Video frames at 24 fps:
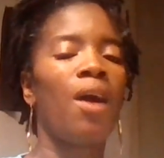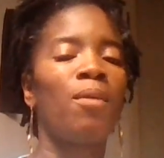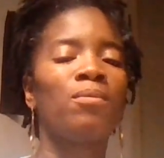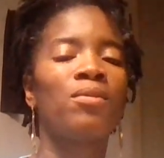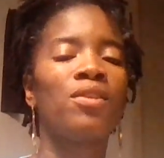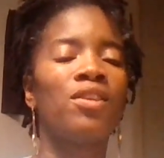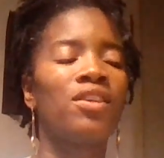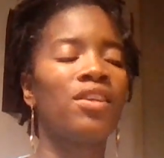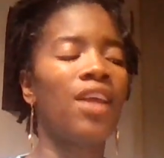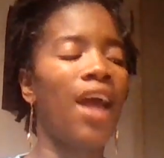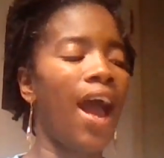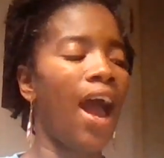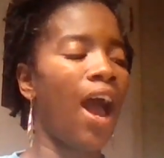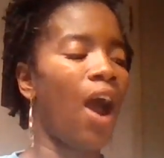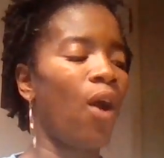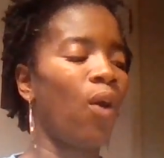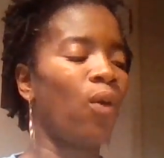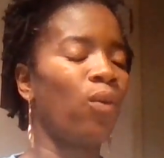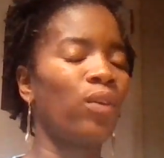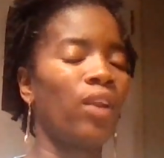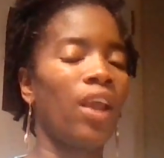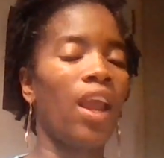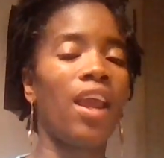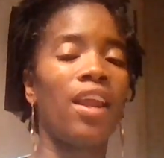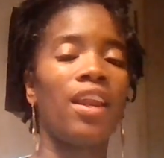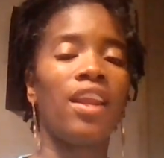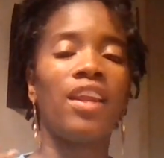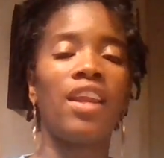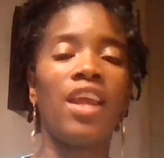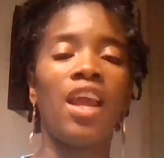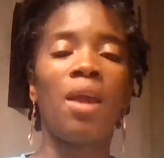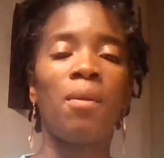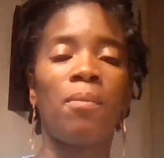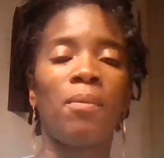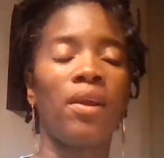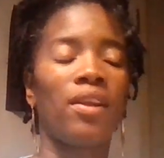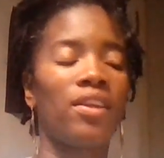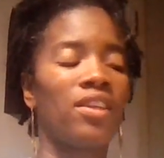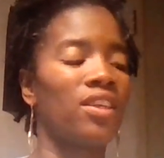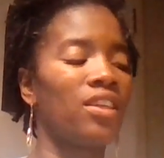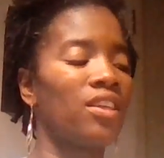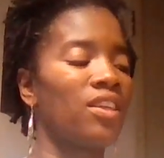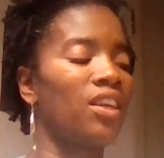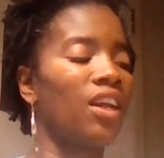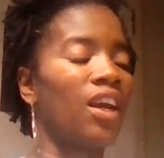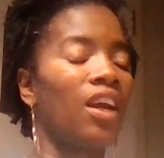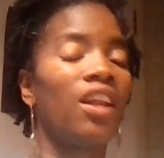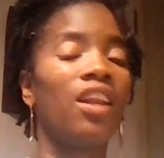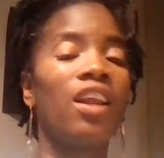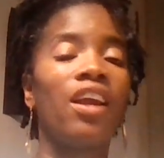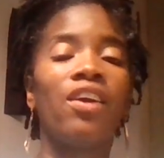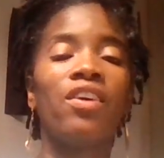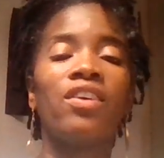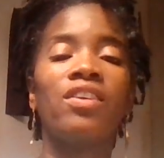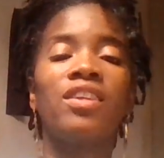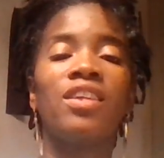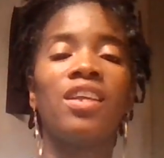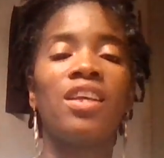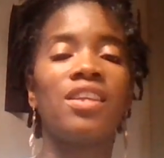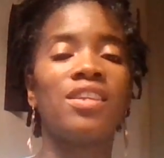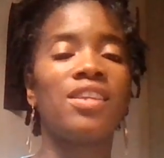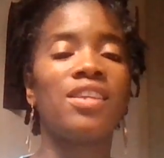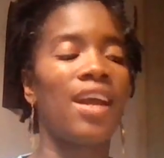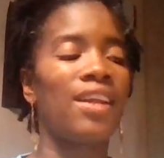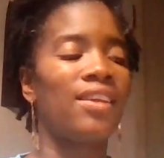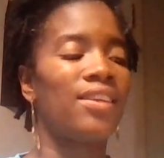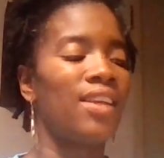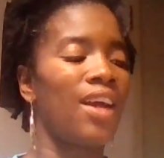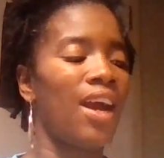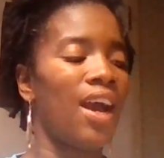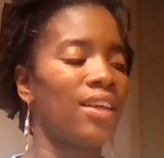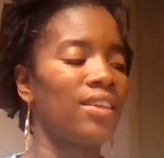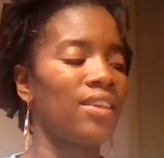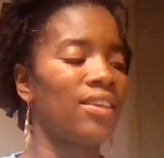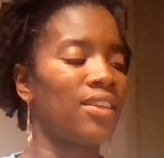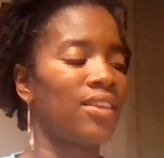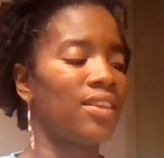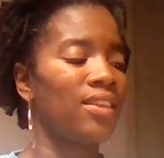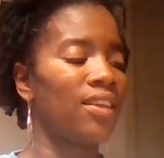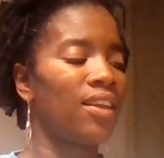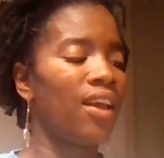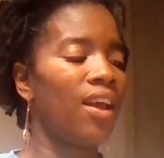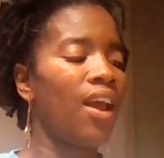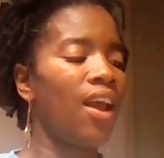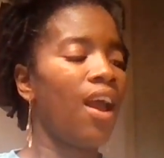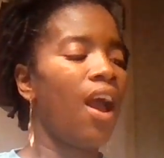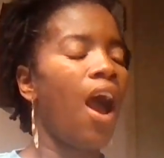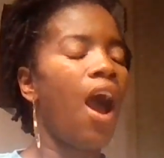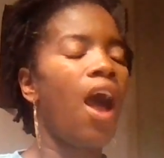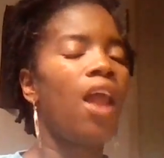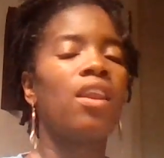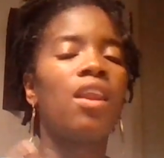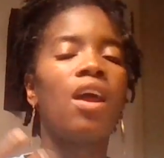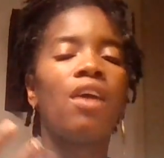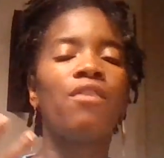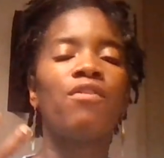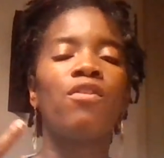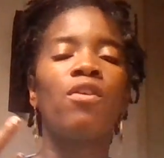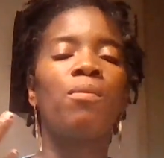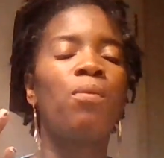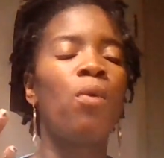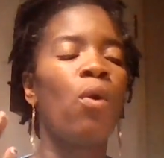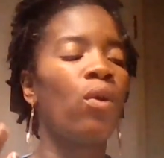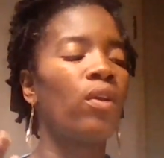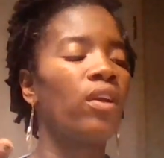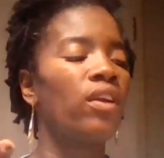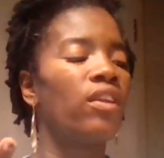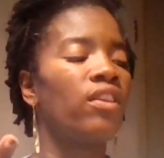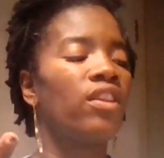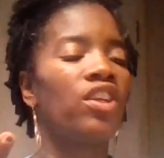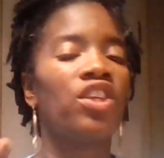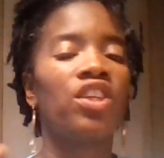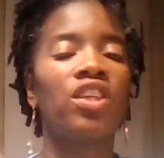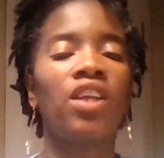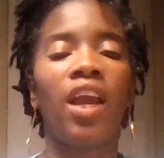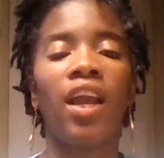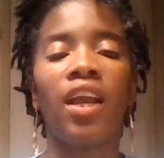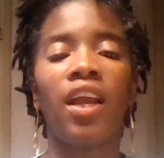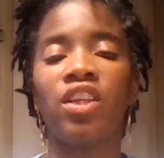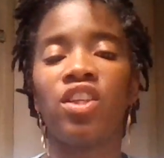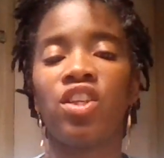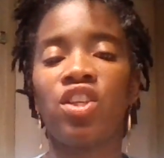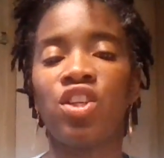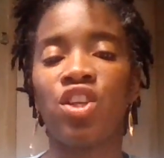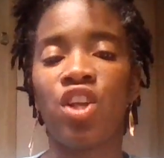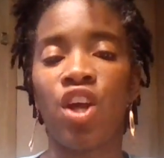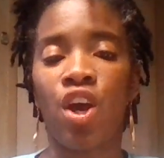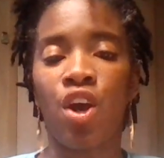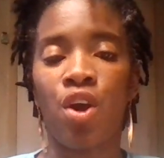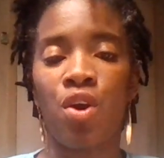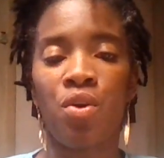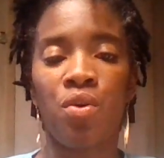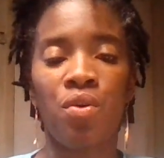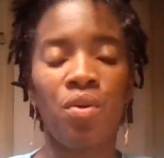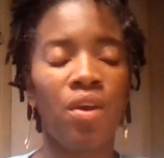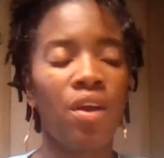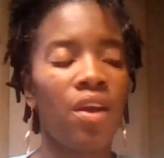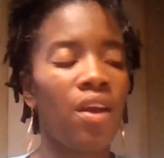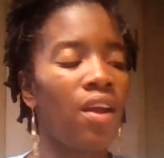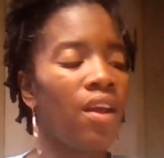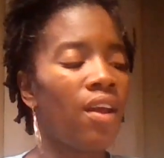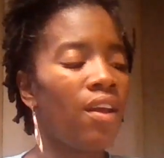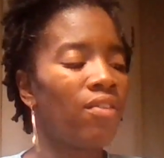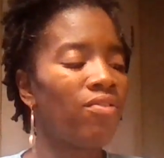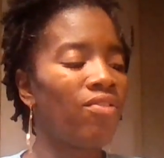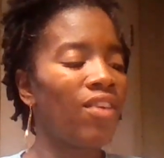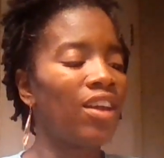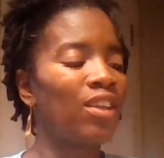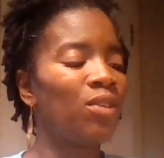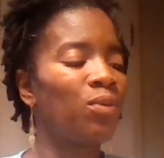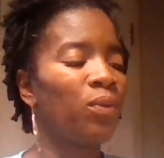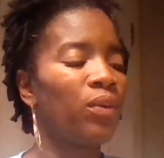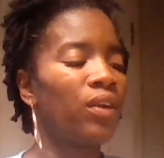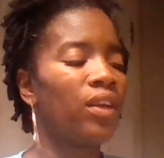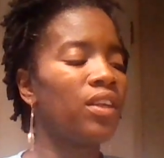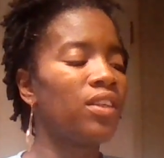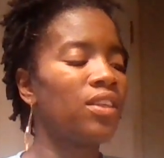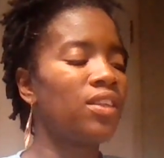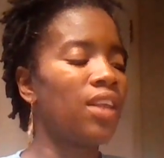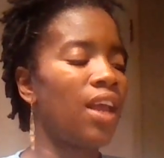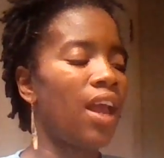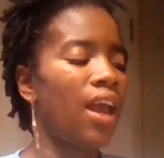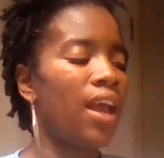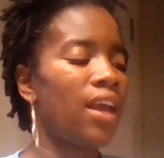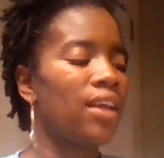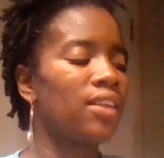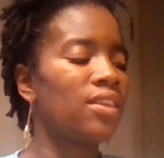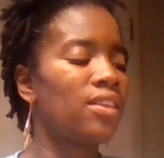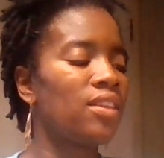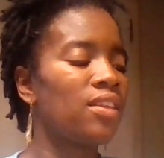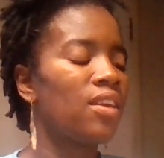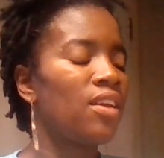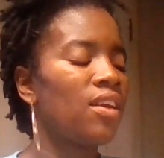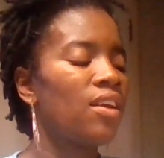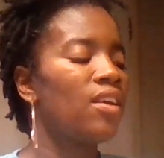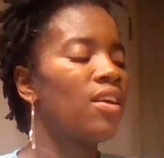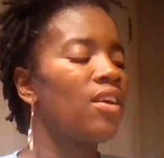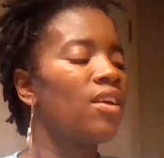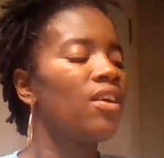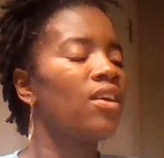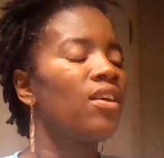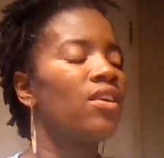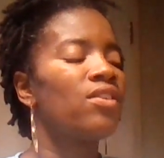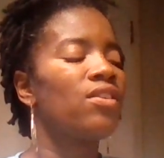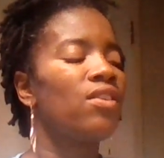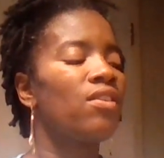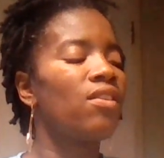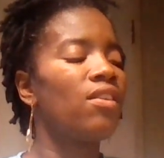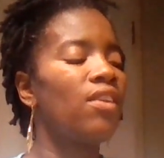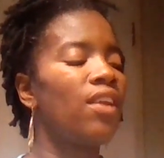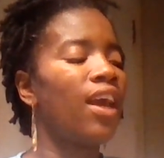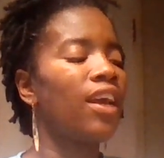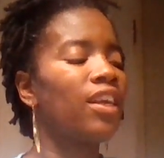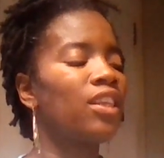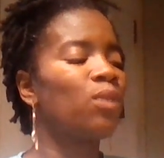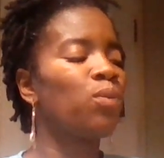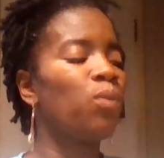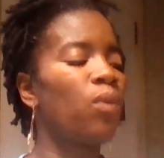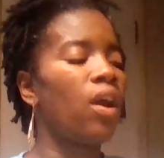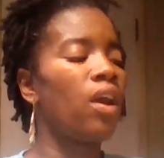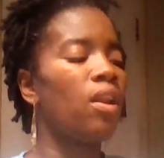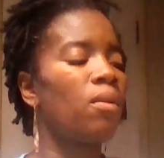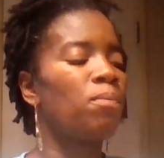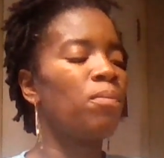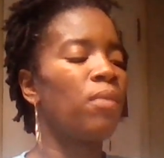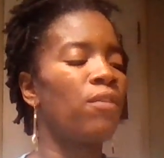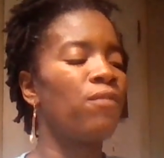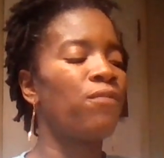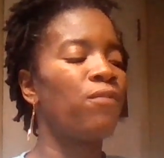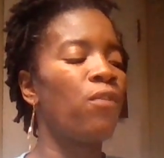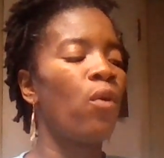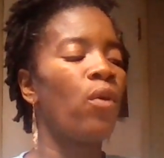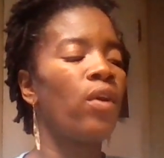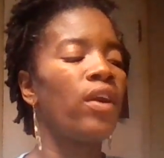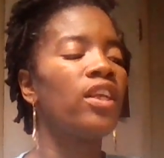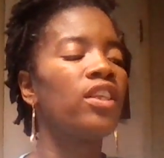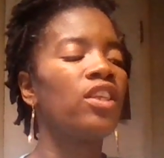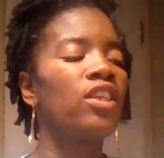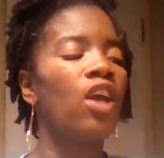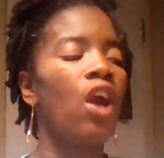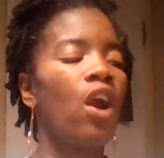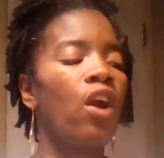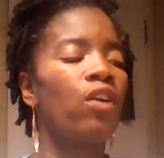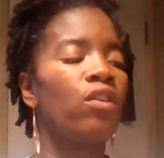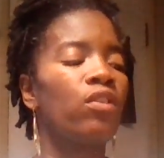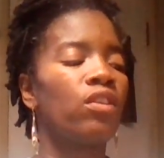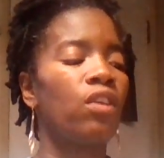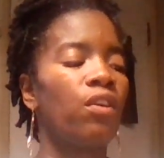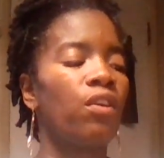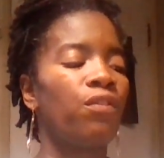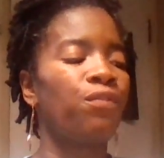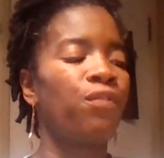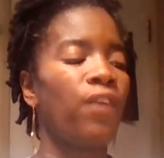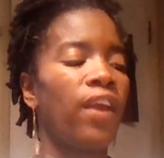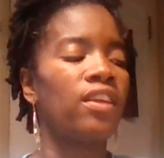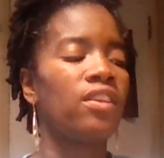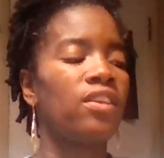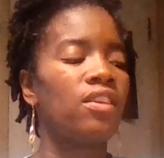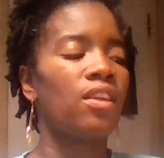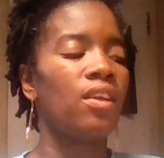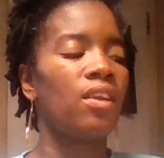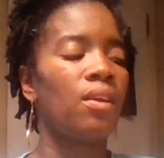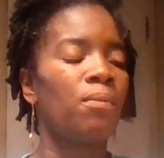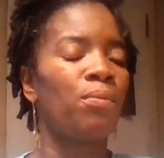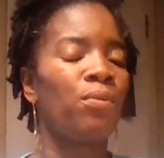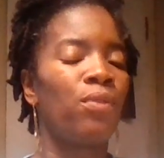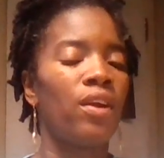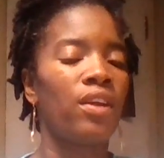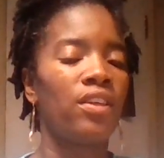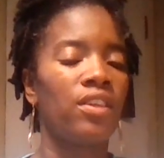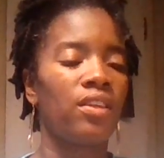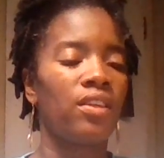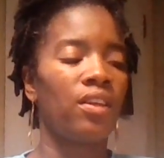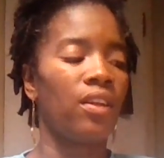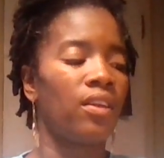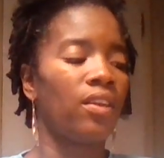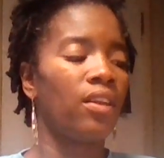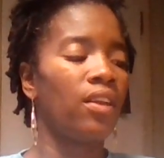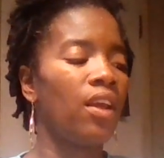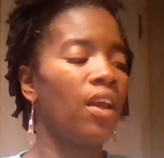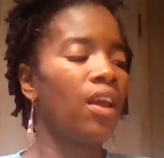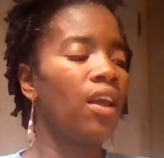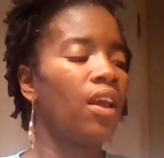sound and an image. The clarities at dusk, a lover pulling the shades know. That's where he says. So the next one, before he turns to face the imprison